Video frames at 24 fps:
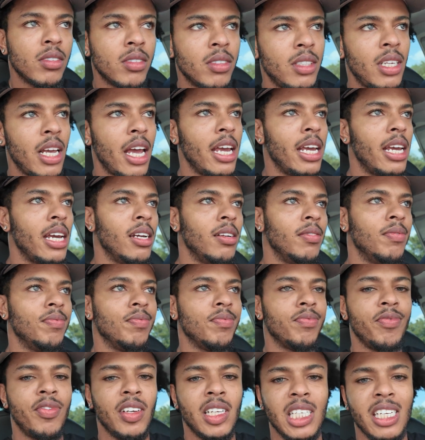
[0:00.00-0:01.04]
take it
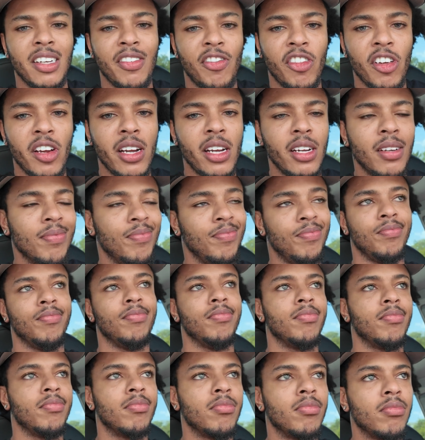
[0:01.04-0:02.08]
50 feet,
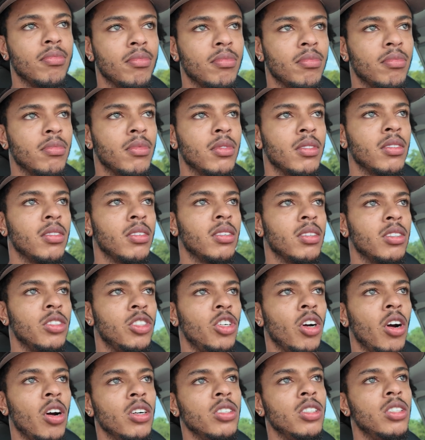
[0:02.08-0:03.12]

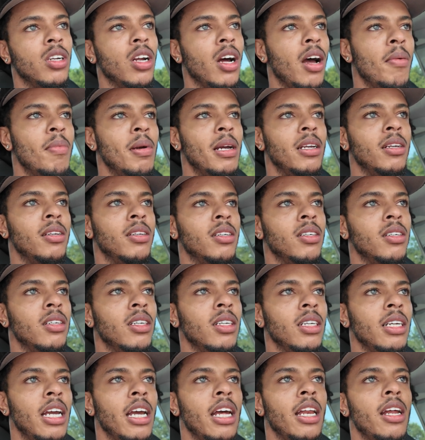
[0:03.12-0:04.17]

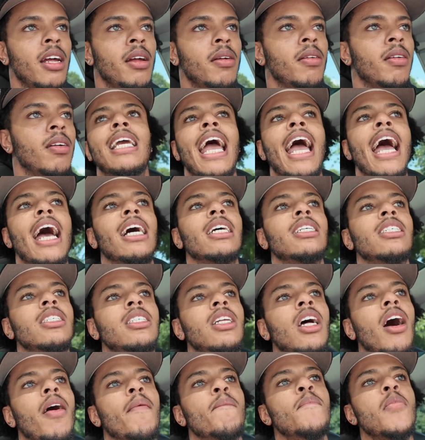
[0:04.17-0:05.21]
get it gassed
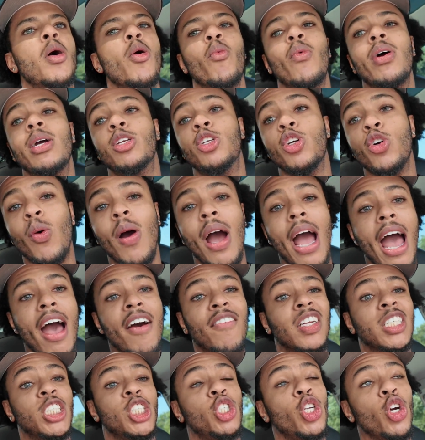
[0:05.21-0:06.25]
up. We do have
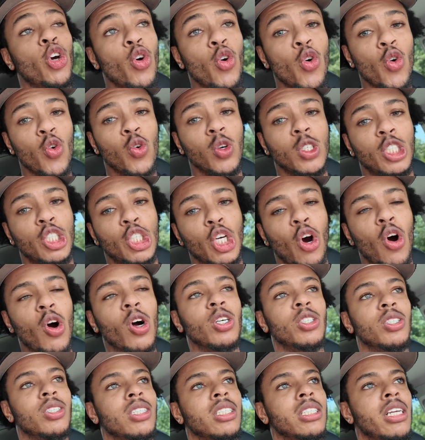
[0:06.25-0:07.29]
2
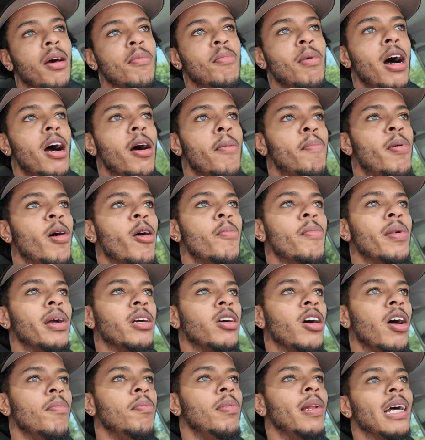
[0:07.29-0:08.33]
chargers at my apartment
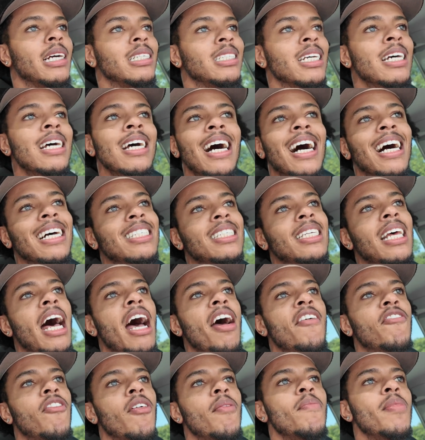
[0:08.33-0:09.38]
complex.
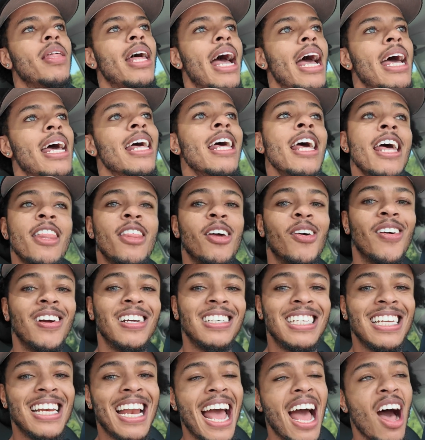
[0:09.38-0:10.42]
Aside from that, there
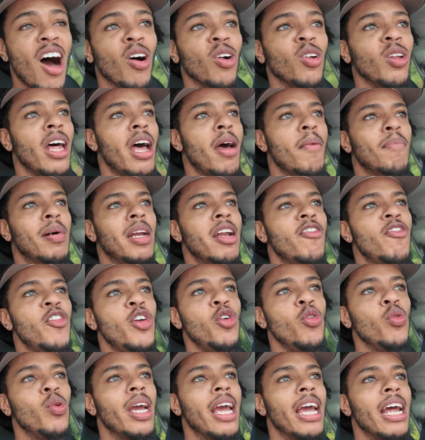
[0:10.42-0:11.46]
is an outlet, but if
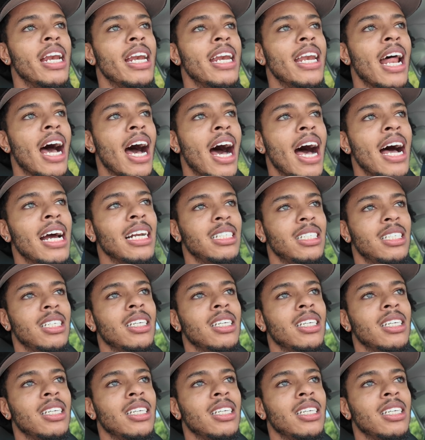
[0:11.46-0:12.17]
you cannot